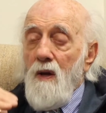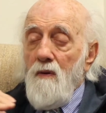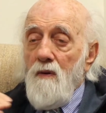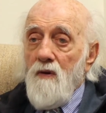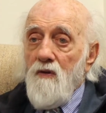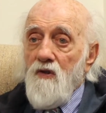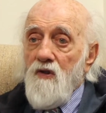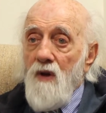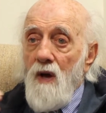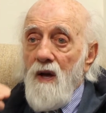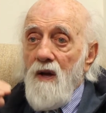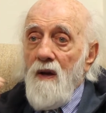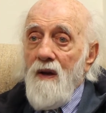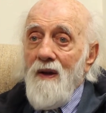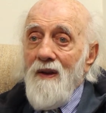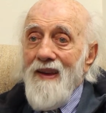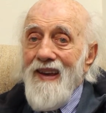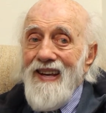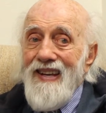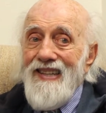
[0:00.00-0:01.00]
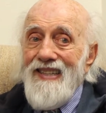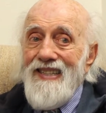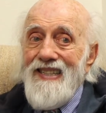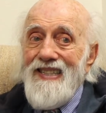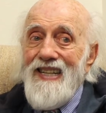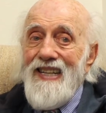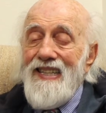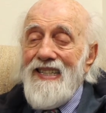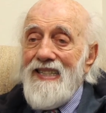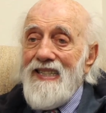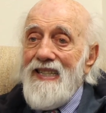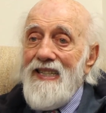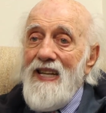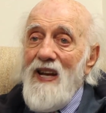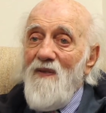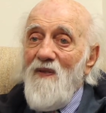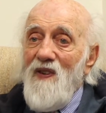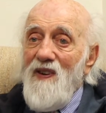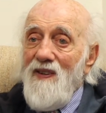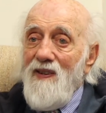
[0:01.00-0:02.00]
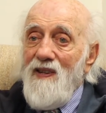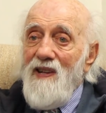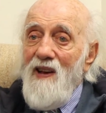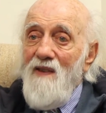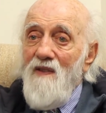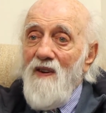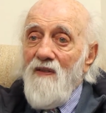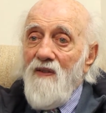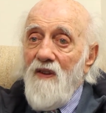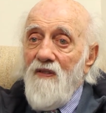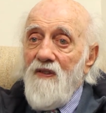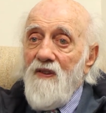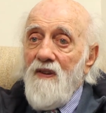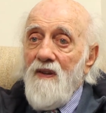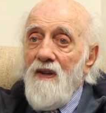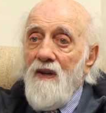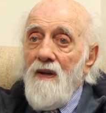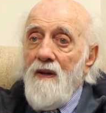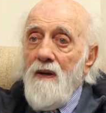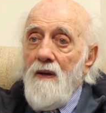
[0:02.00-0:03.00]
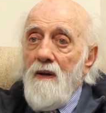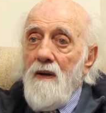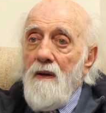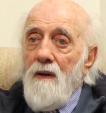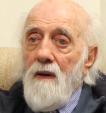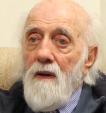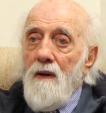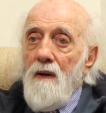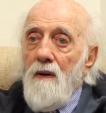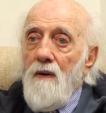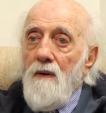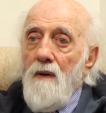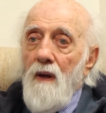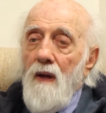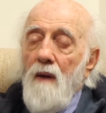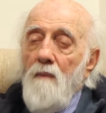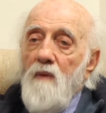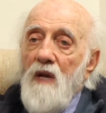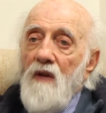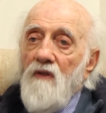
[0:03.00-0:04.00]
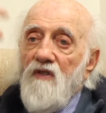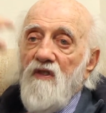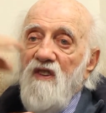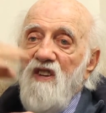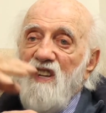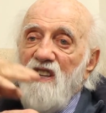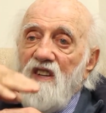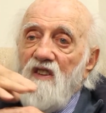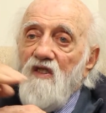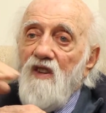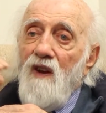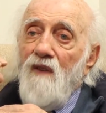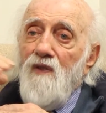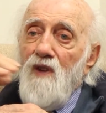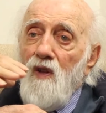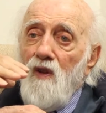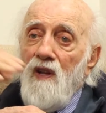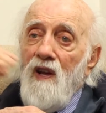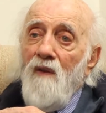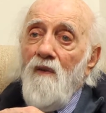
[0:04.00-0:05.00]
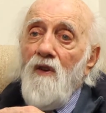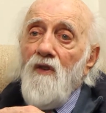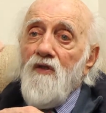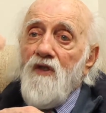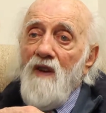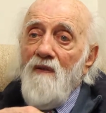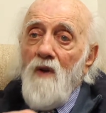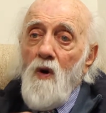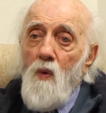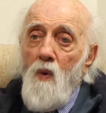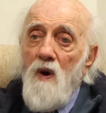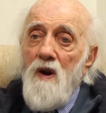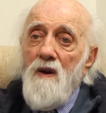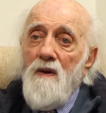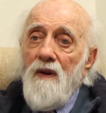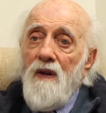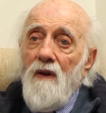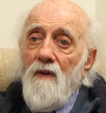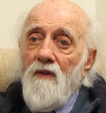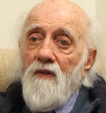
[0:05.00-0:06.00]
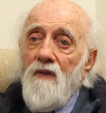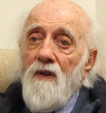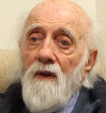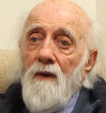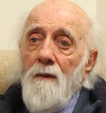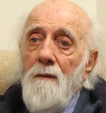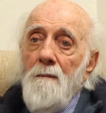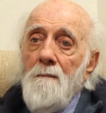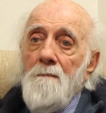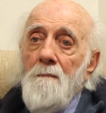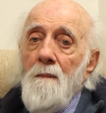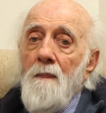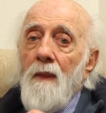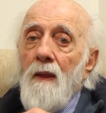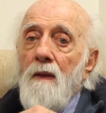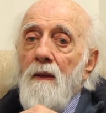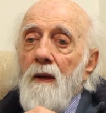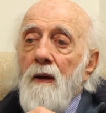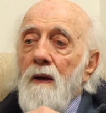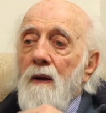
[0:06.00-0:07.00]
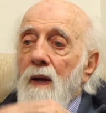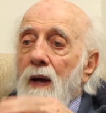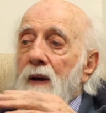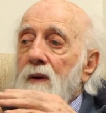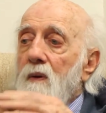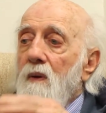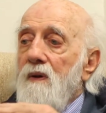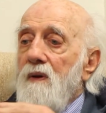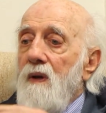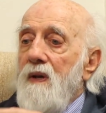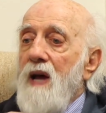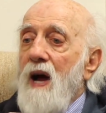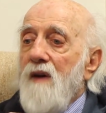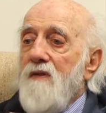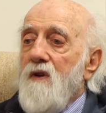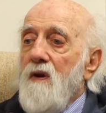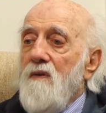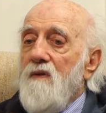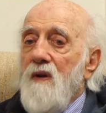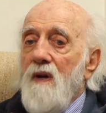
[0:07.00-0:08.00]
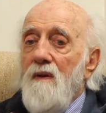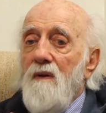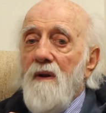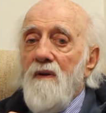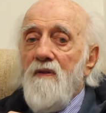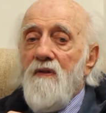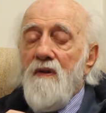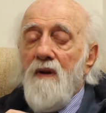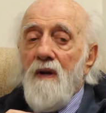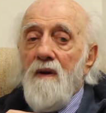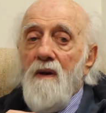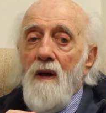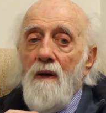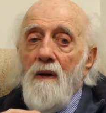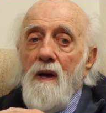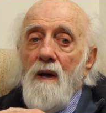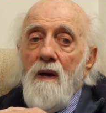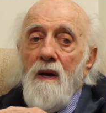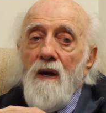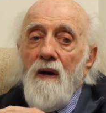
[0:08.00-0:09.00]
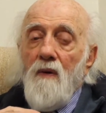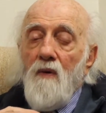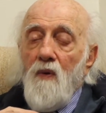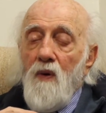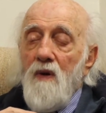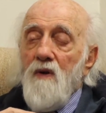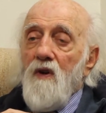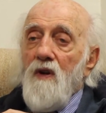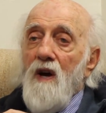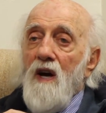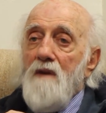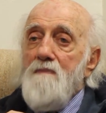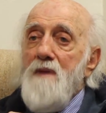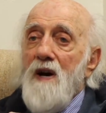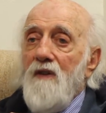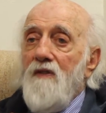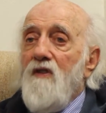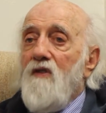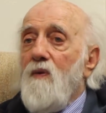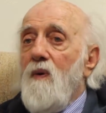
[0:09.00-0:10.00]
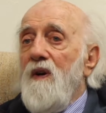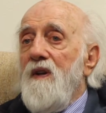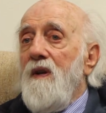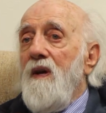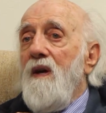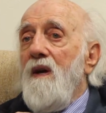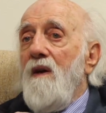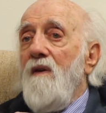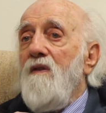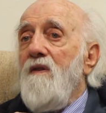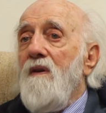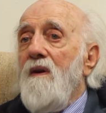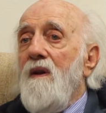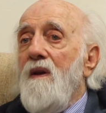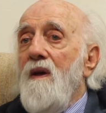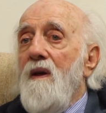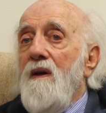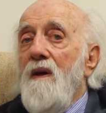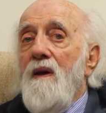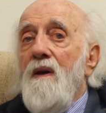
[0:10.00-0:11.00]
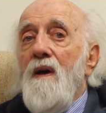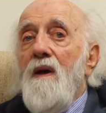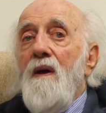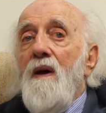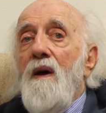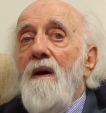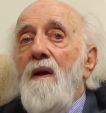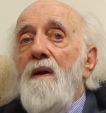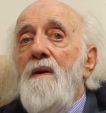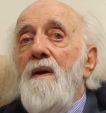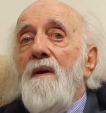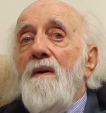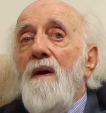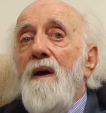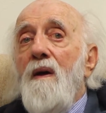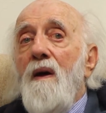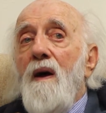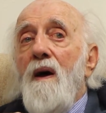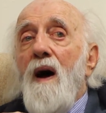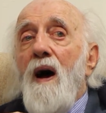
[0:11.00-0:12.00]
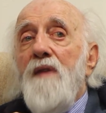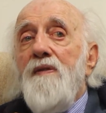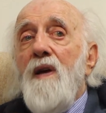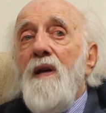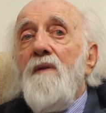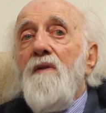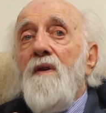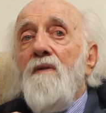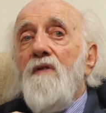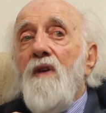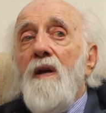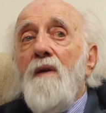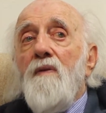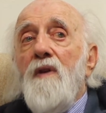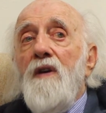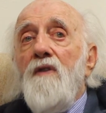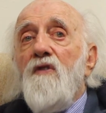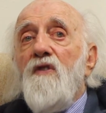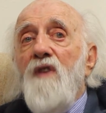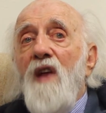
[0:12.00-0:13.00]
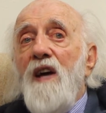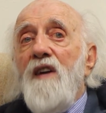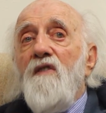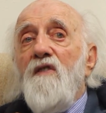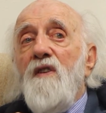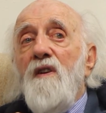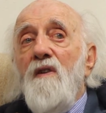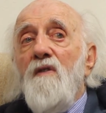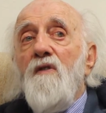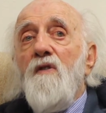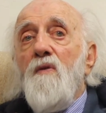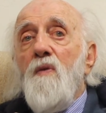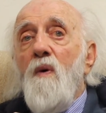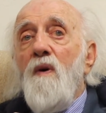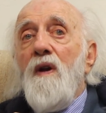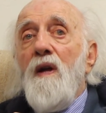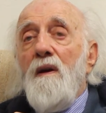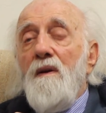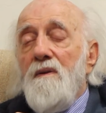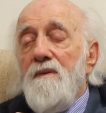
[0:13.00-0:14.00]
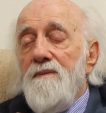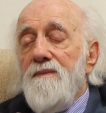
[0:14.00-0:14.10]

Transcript: there's 6 different levels. That means 6 different levels of awareness. Now, Dr. Tiller said, we were talking about this one day, he said, I think there's at least 19, 20